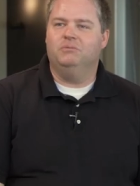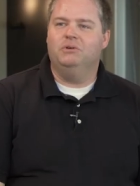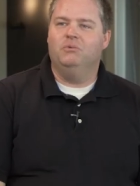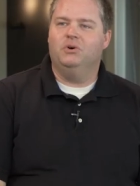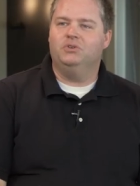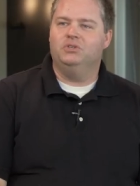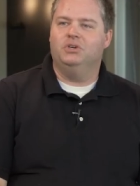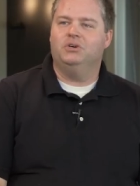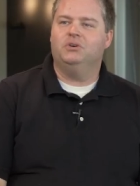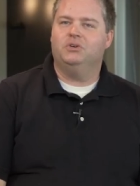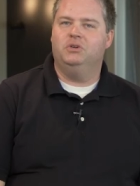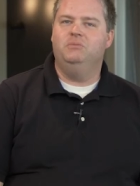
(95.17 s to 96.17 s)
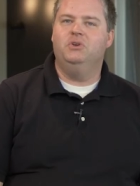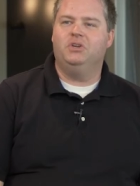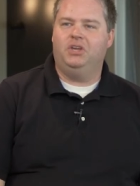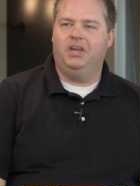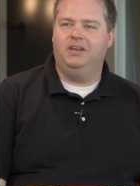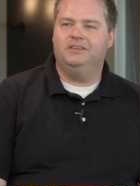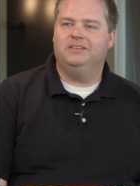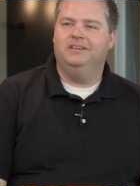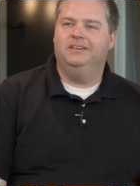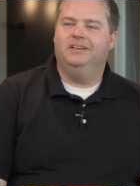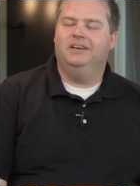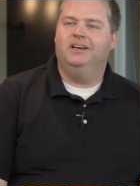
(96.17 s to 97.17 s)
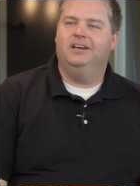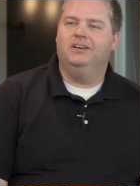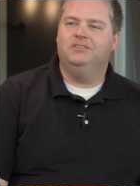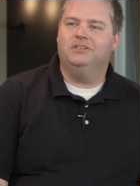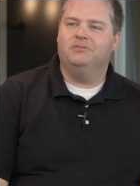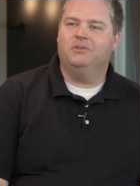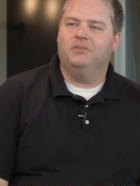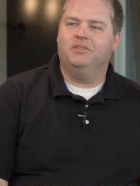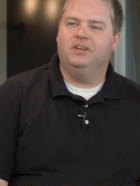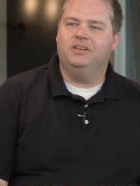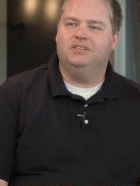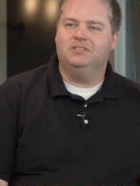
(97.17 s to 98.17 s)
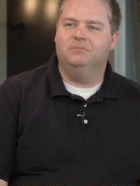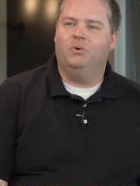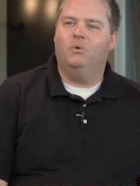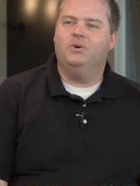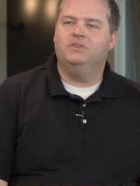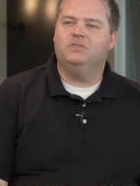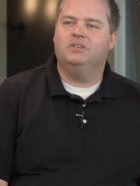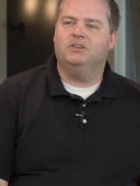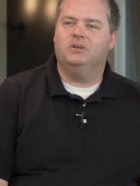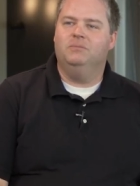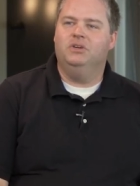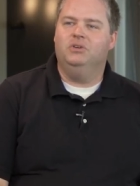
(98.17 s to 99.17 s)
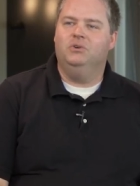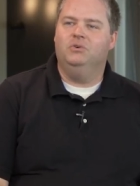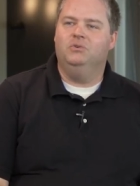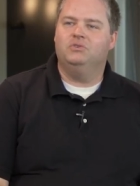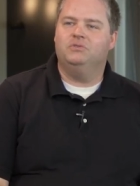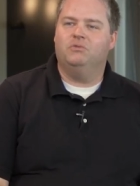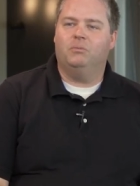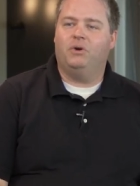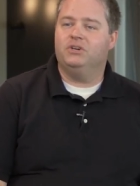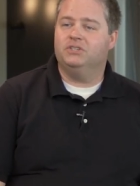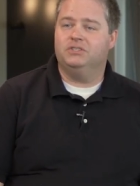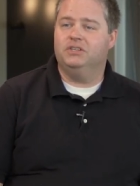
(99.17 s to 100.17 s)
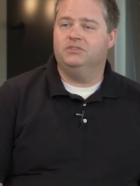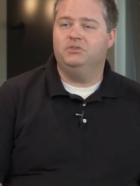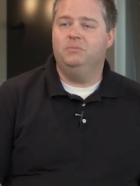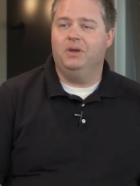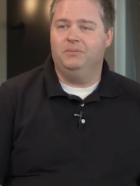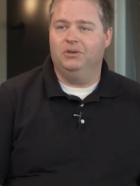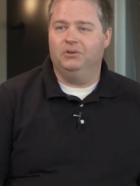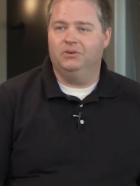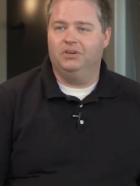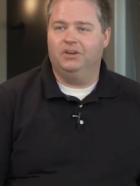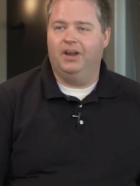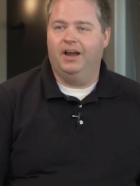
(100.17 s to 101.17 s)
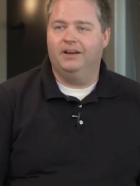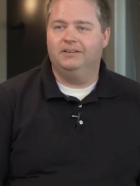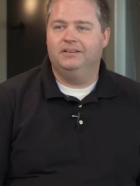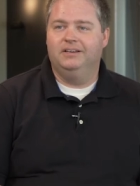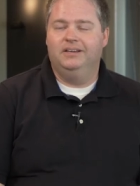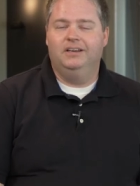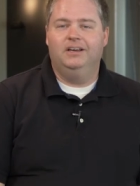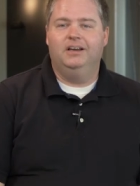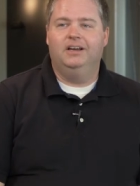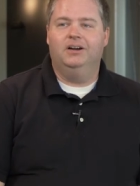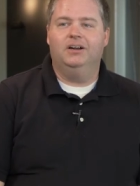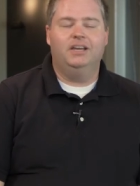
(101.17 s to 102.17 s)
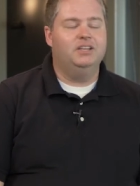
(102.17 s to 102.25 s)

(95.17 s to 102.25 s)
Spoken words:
We want to communicate different things and points that can be used for projects that you may be looking at.